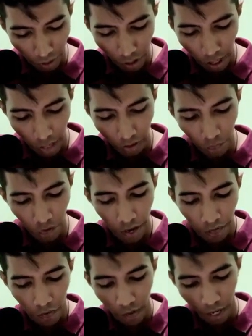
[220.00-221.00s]
a
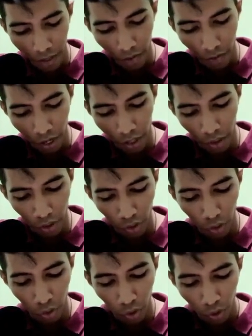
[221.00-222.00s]
5, like 1,
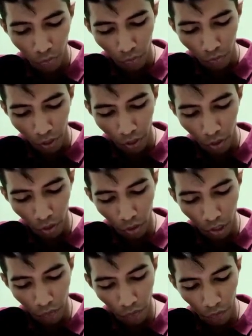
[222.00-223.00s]
2,
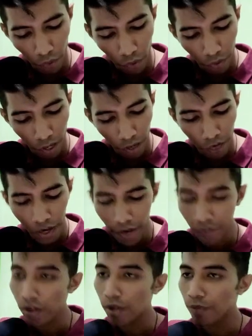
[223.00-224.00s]
3, 4 and
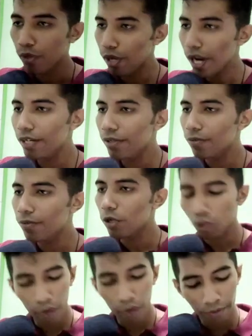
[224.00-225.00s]
5, right? So
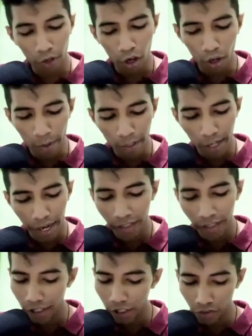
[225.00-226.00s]
when we talk about the length,
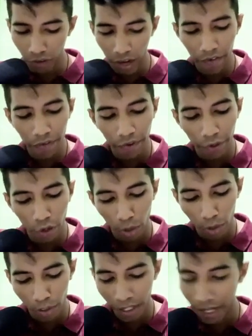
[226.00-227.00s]
it is 5, and when we talk
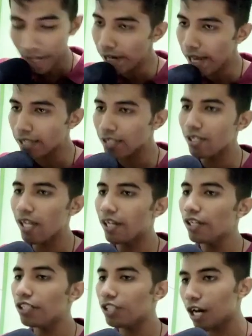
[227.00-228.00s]
about the index, then it
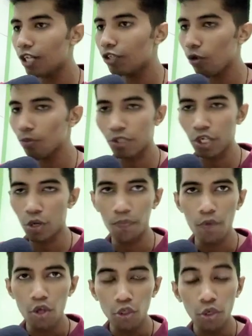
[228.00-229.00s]
starts from 0.
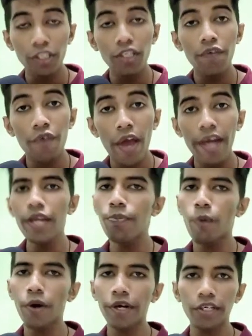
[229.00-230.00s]
So it's a very
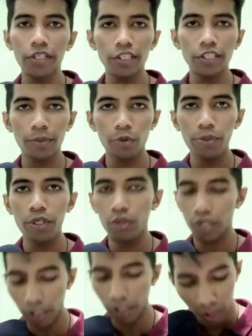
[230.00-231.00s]
important concept to be
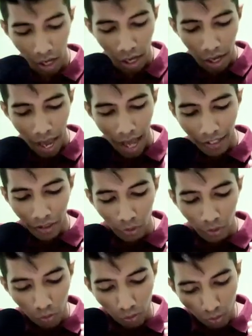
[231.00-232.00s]
noticed, as
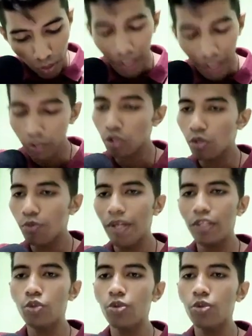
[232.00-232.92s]
many students